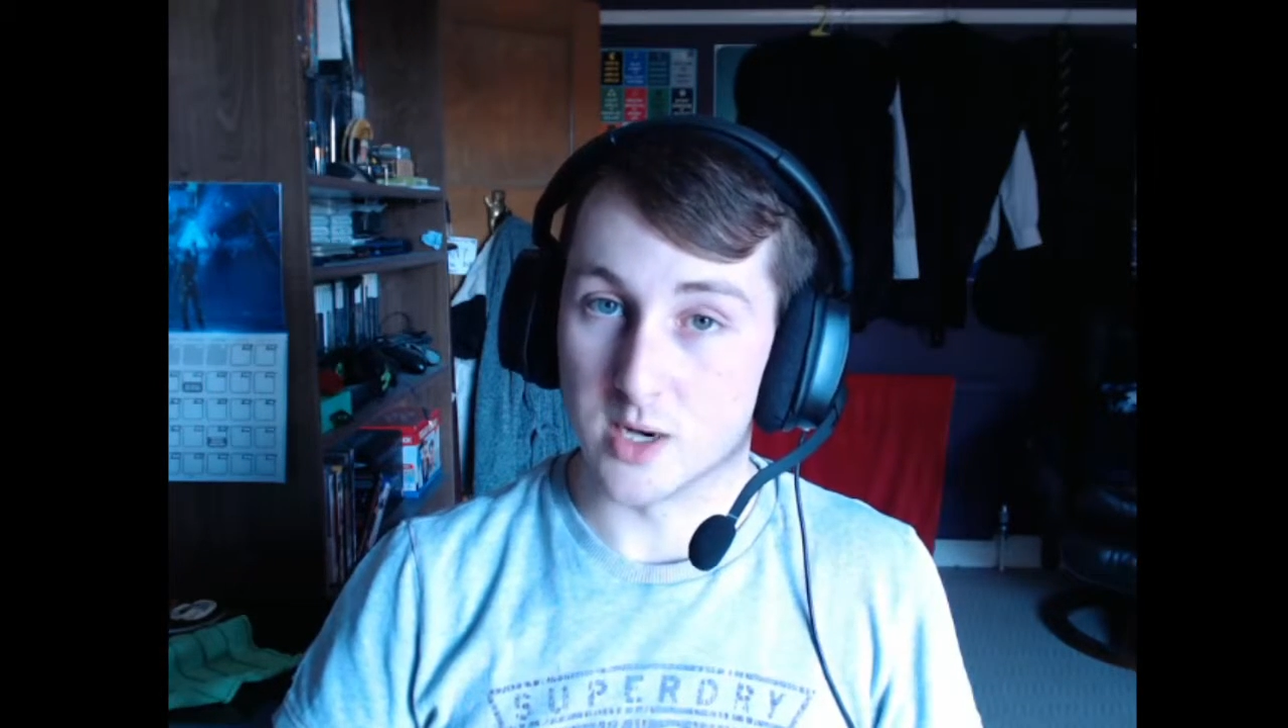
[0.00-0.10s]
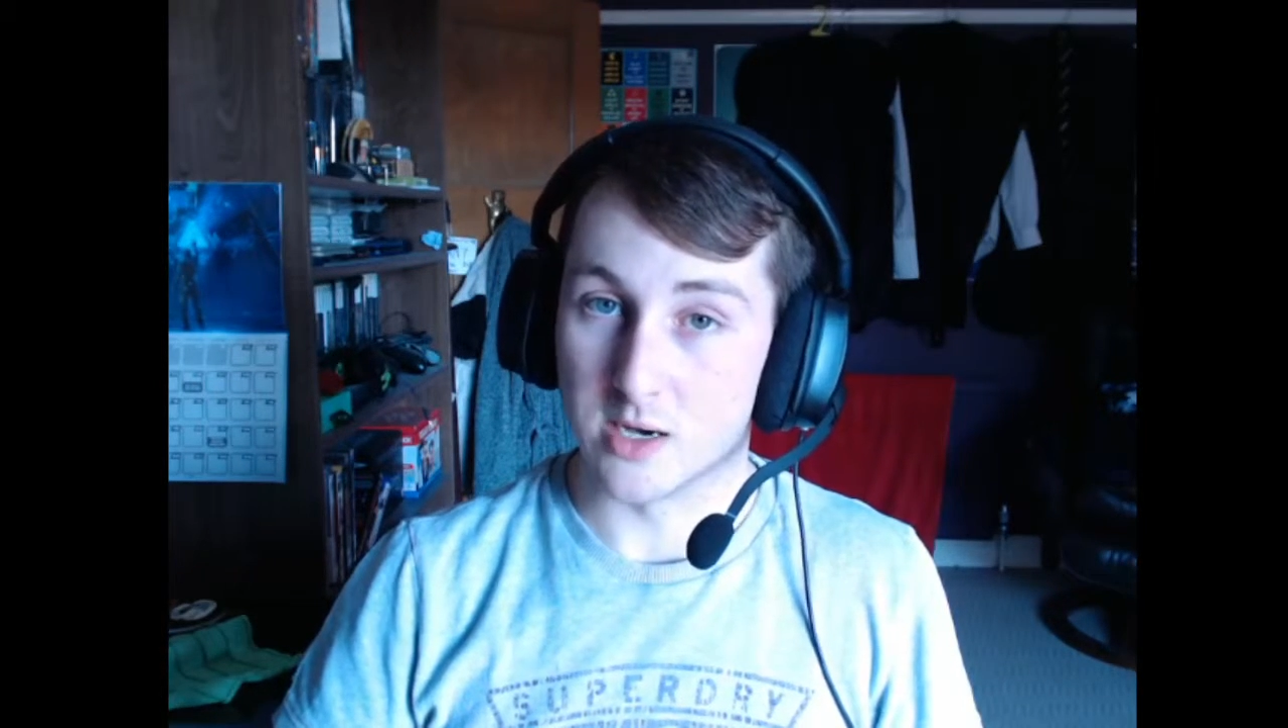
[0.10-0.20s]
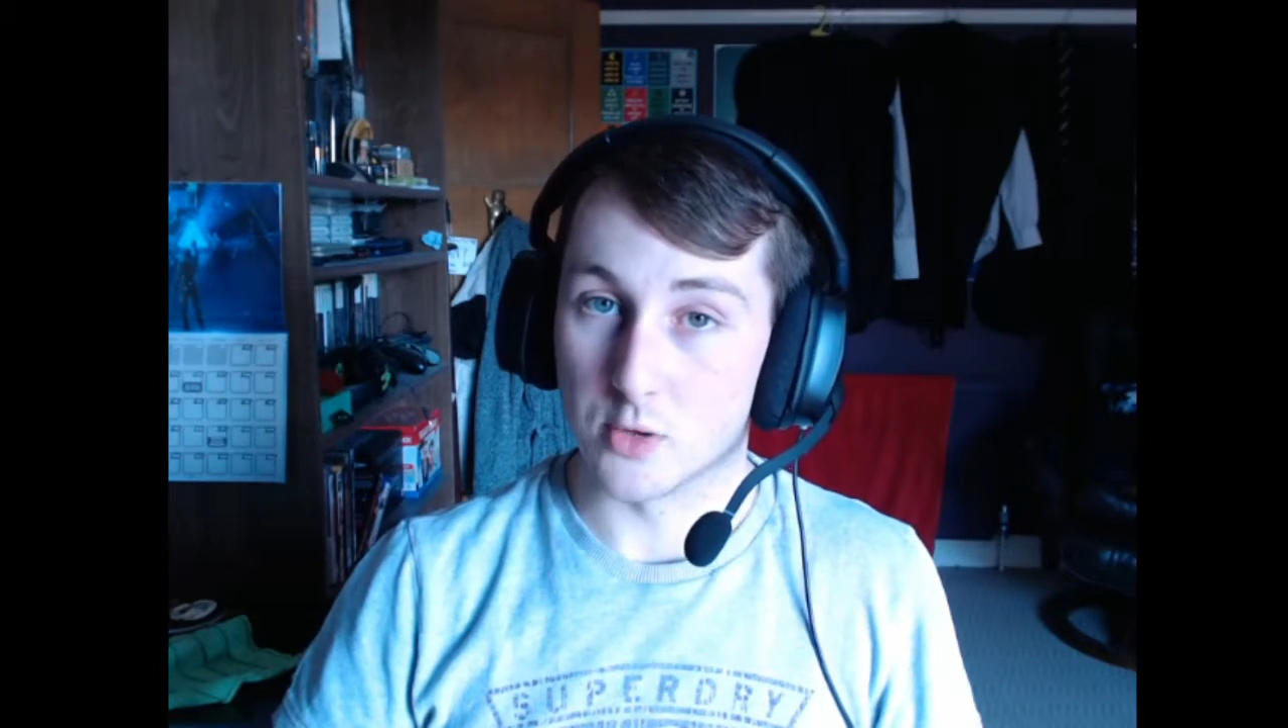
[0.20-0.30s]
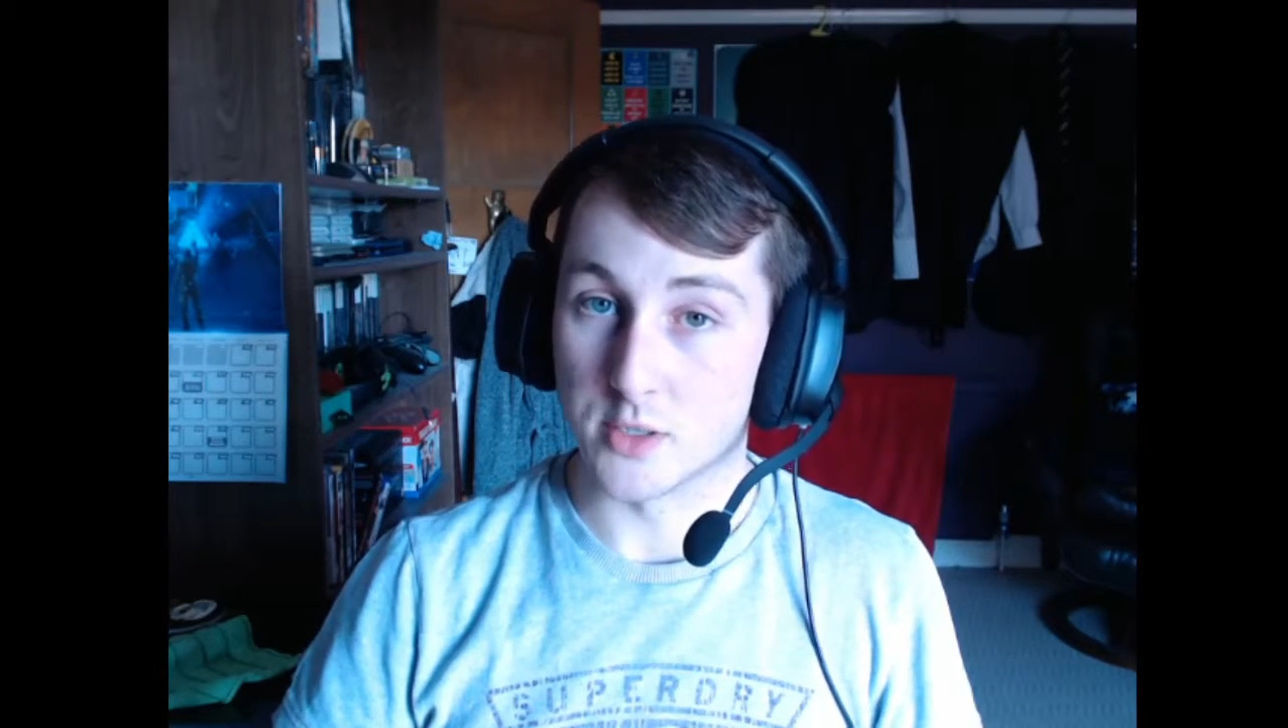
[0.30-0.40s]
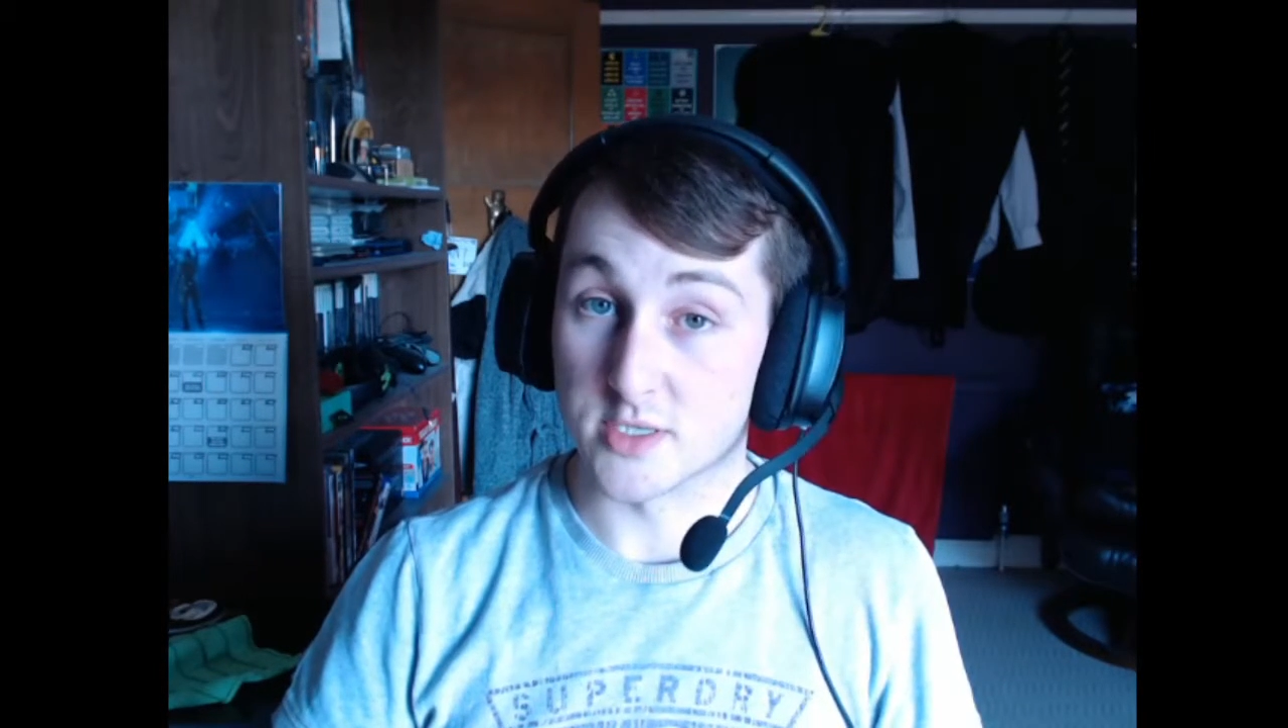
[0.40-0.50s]

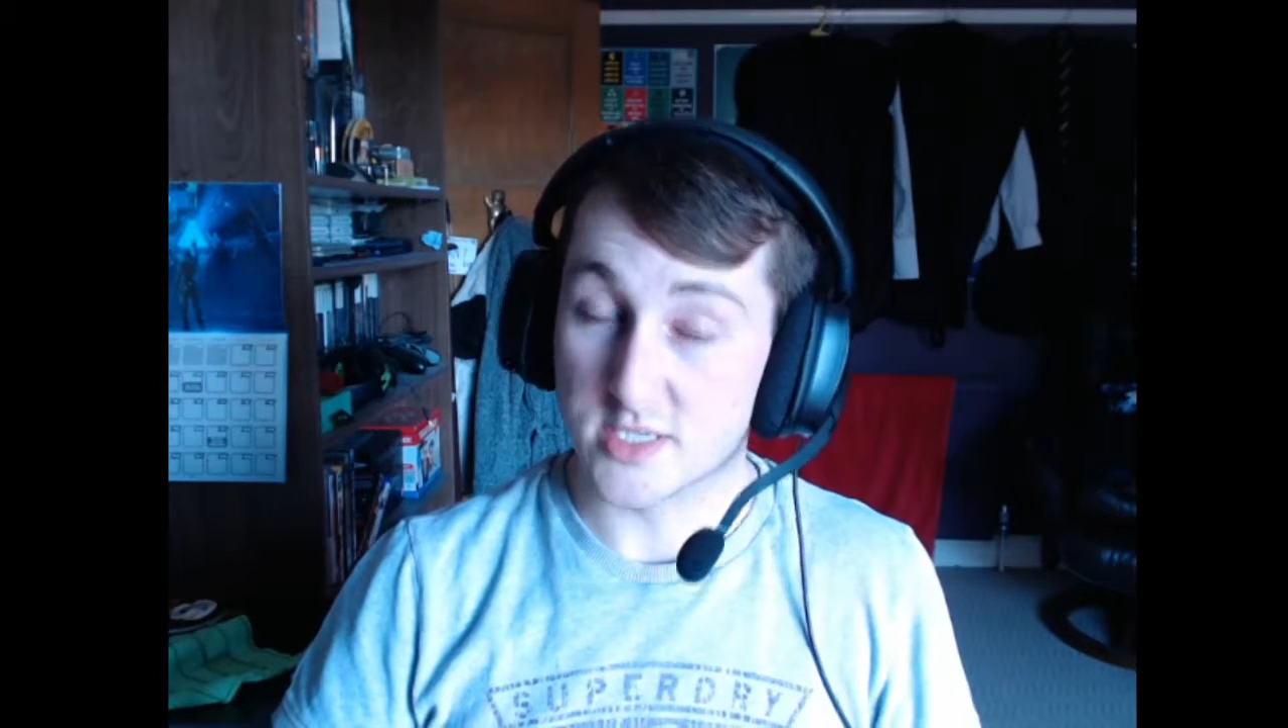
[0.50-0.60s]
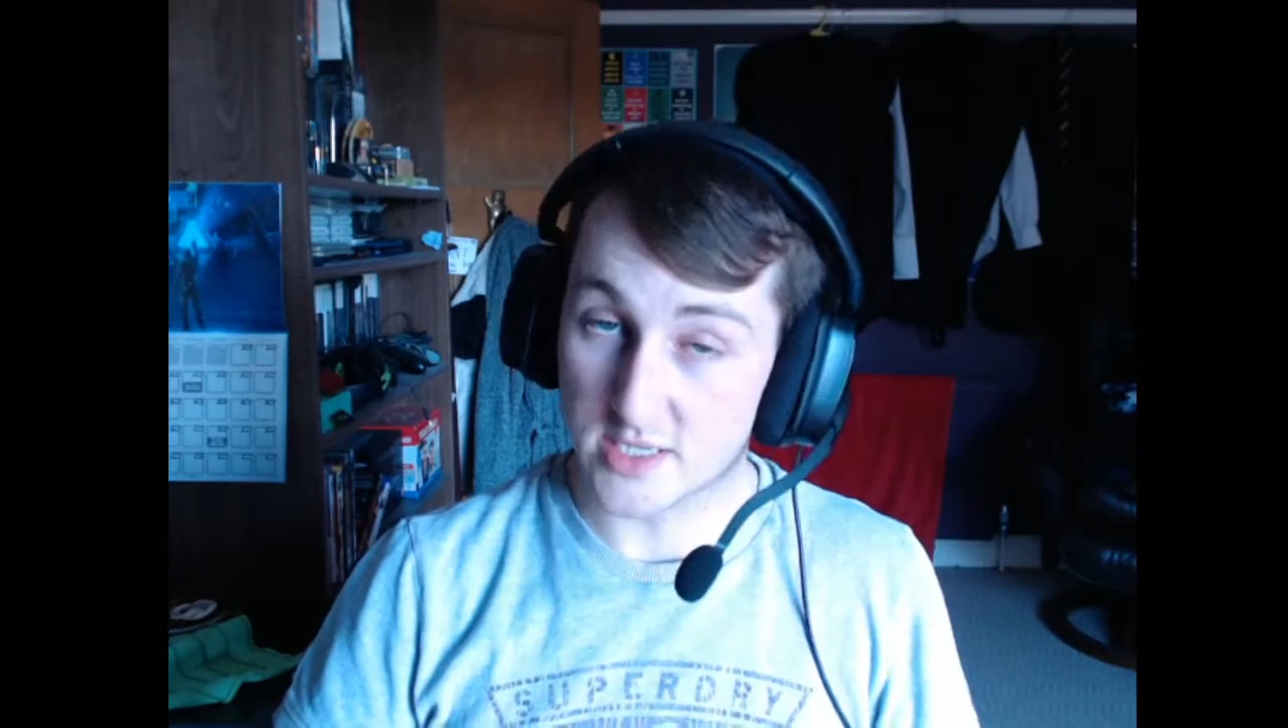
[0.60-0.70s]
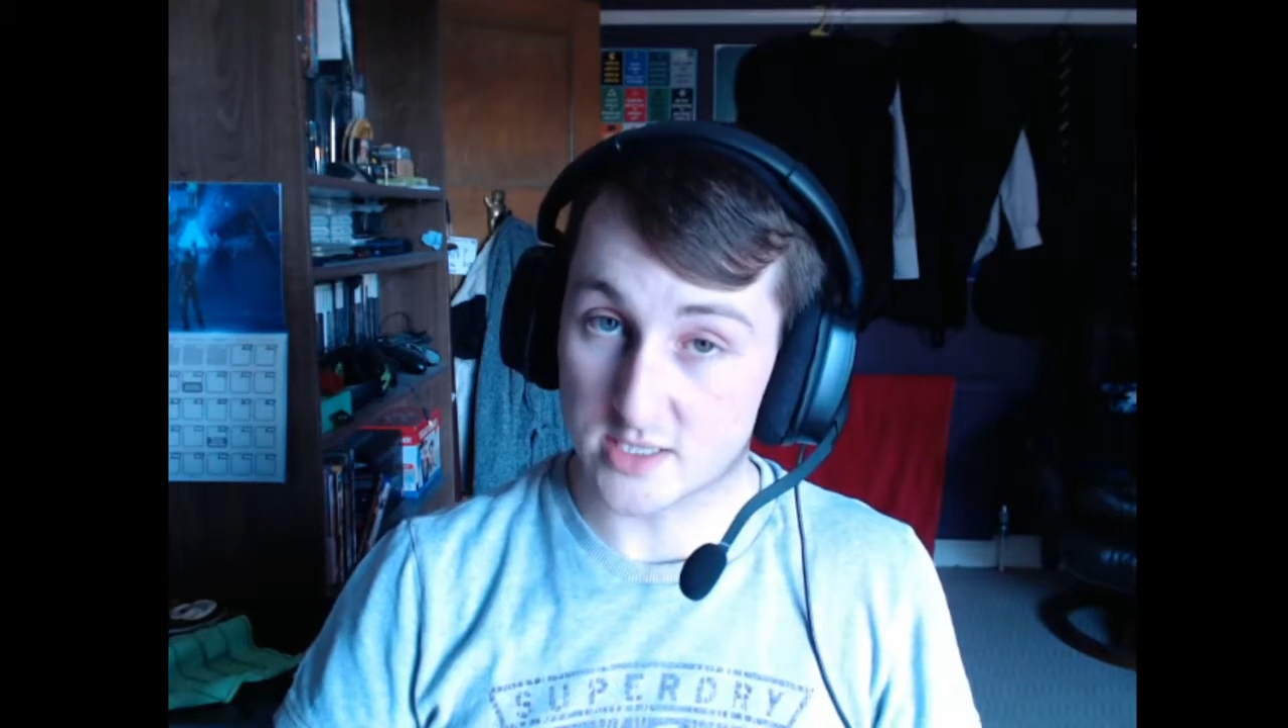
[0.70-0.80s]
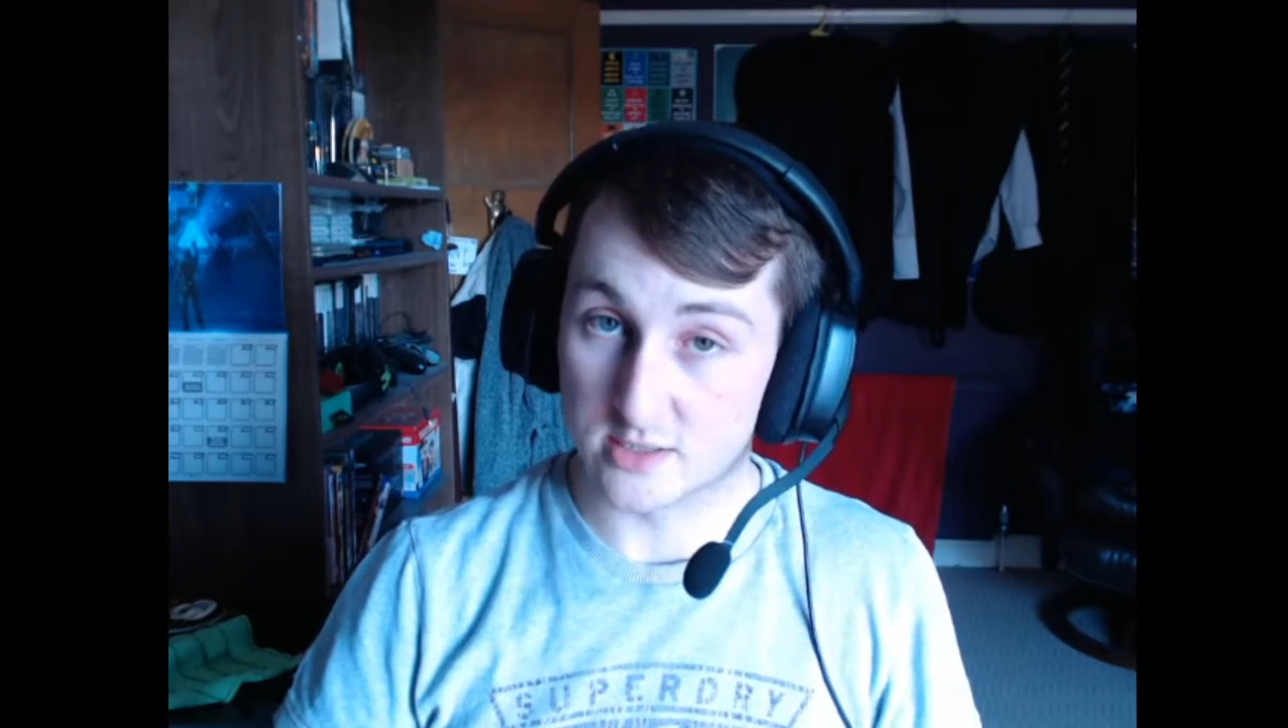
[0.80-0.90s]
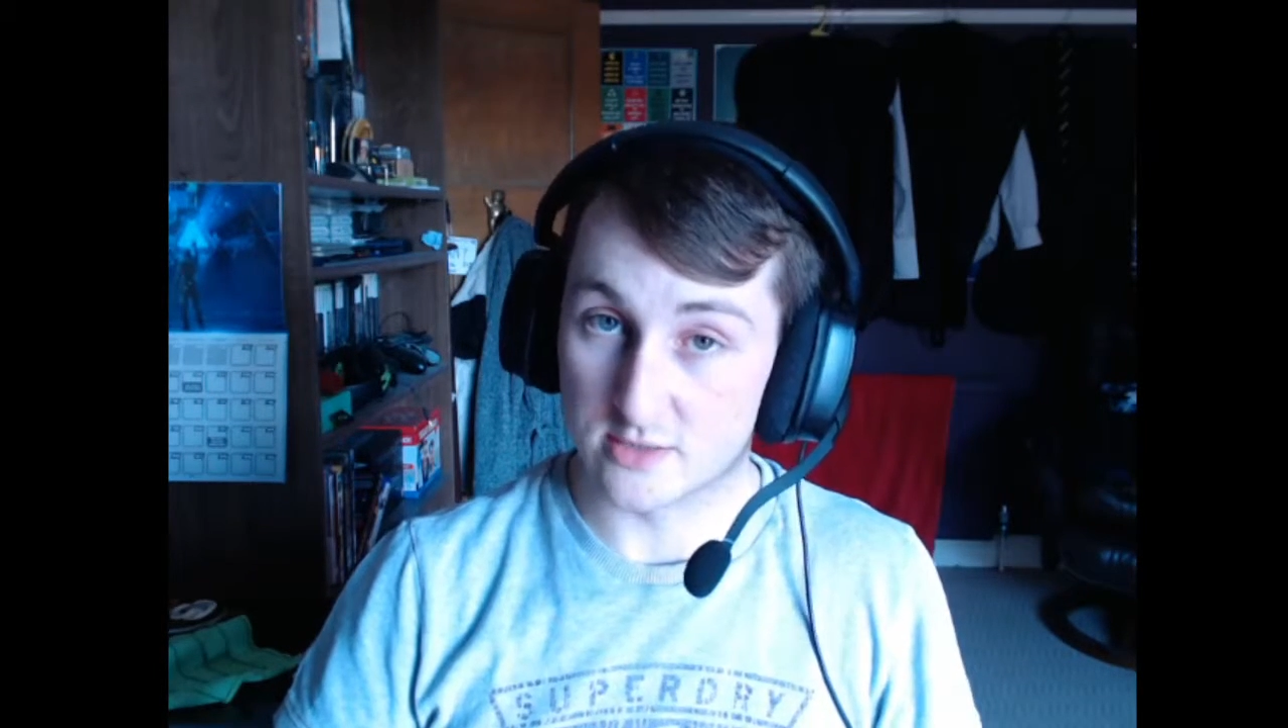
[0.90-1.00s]
our second